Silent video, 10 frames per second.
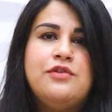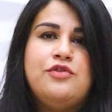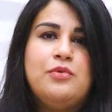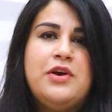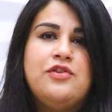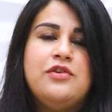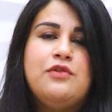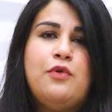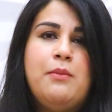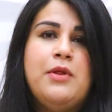
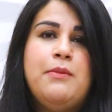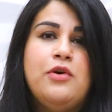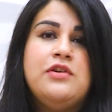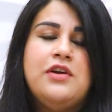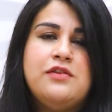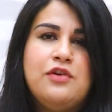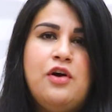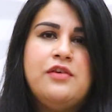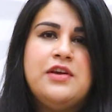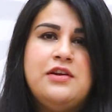situations, formula milk does
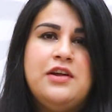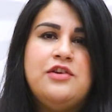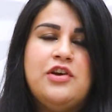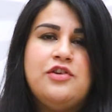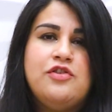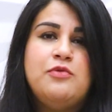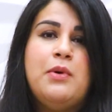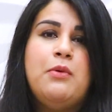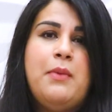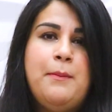cause indigestions,
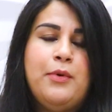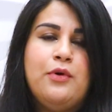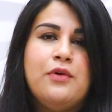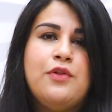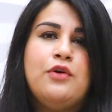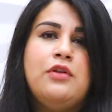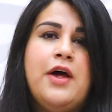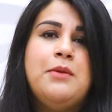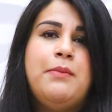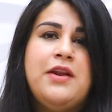but remember, there are a
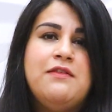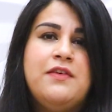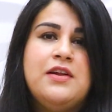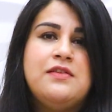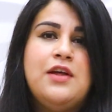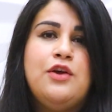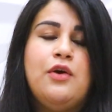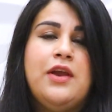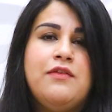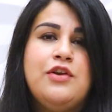lot of benefits that you're
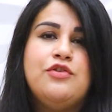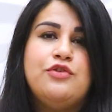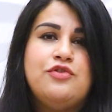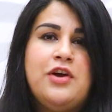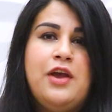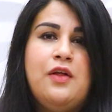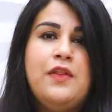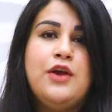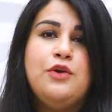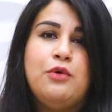giving to your child
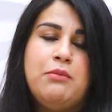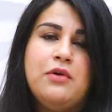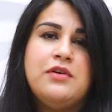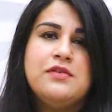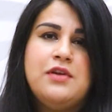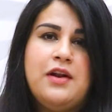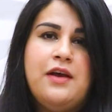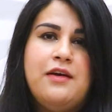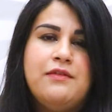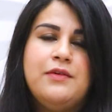that your milk does not
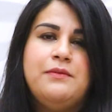have.